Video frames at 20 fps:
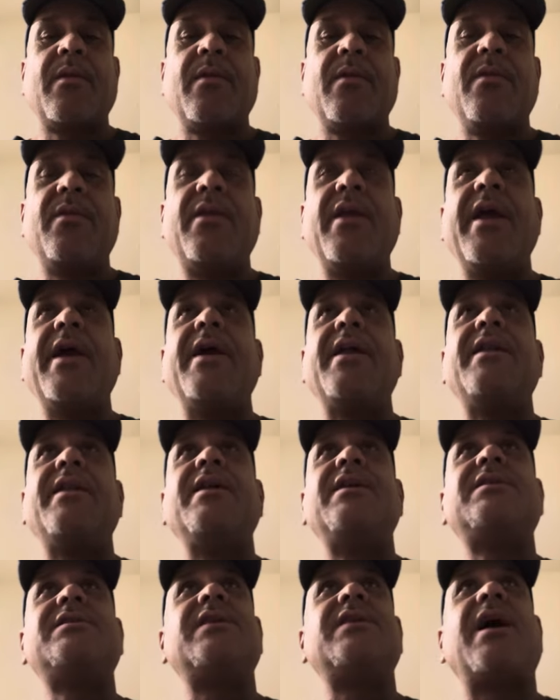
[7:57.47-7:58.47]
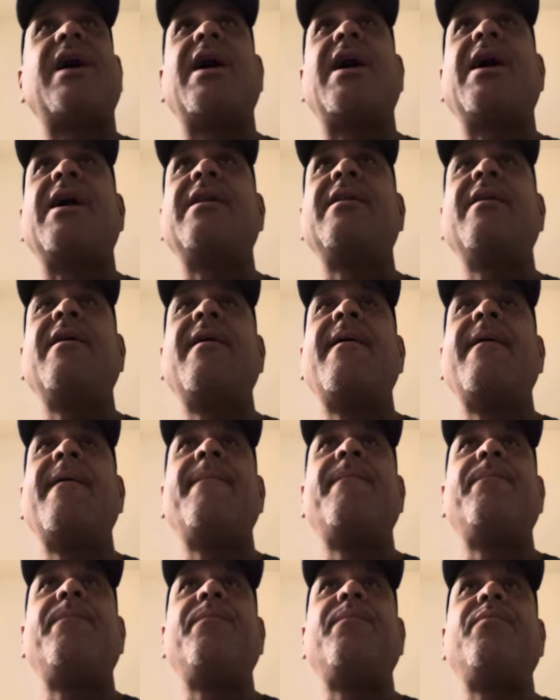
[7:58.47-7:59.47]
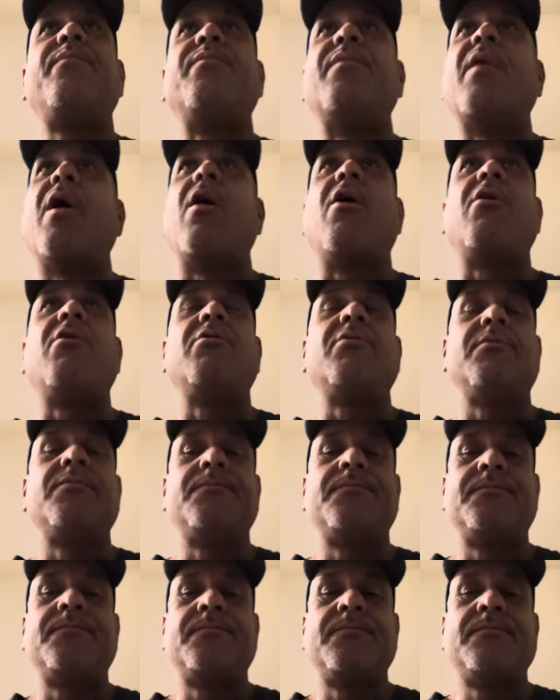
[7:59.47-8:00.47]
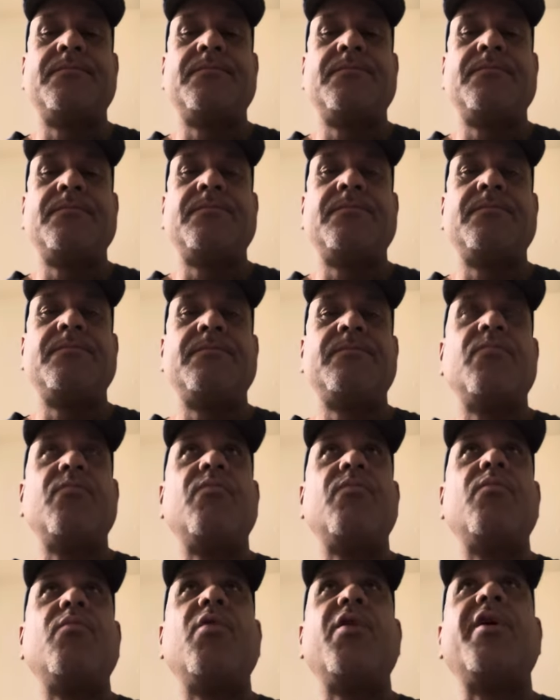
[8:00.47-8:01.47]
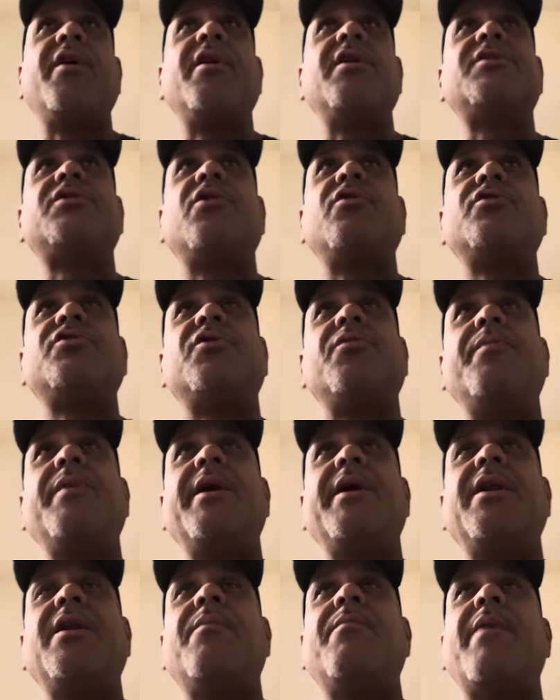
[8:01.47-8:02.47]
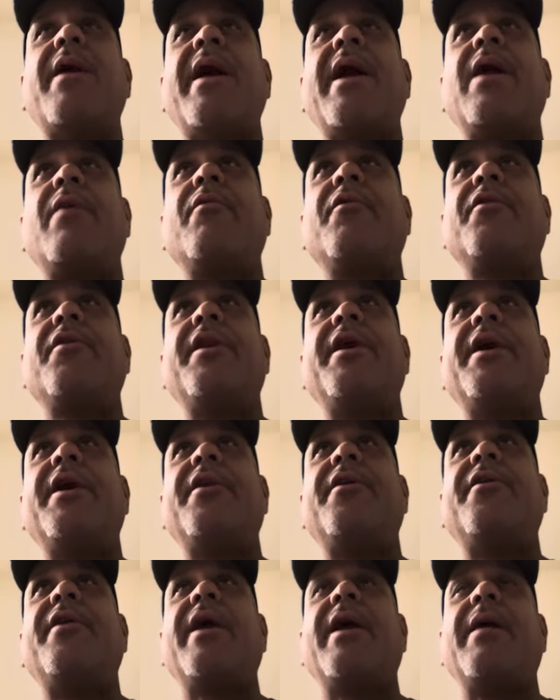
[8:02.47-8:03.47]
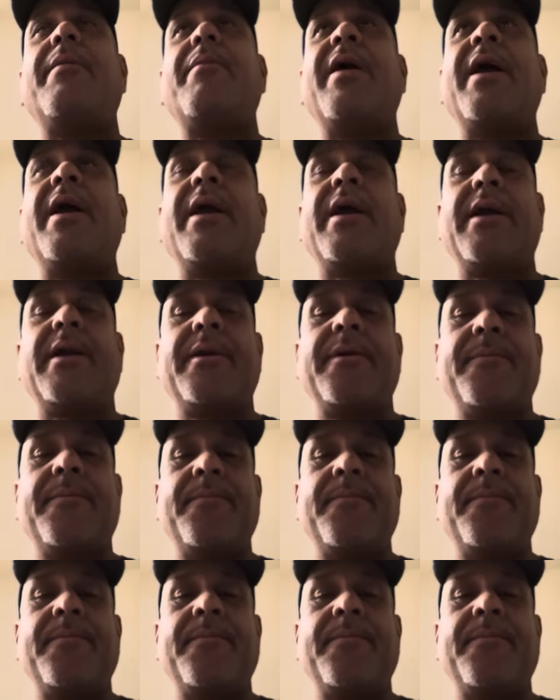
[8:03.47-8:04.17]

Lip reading: then decide, no, we're going to social media bang, we're going to internet bang,